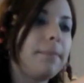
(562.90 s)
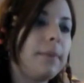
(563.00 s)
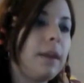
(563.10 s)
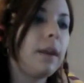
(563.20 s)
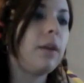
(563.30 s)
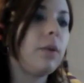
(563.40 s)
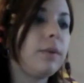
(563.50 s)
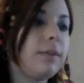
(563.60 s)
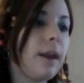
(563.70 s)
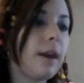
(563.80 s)
And I
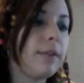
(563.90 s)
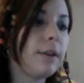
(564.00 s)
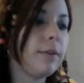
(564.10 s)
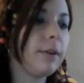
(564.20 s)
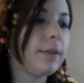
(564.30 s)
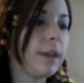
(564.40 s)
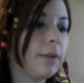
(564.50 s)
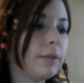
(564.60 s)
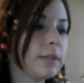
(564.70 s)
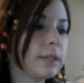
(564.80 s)
always have it around the
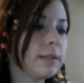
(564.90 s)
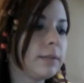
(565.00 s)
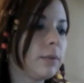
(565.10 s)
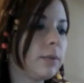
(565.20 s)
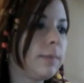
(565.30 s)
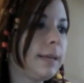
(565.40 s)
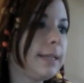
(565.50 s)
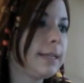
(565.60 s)
house because I'm always painting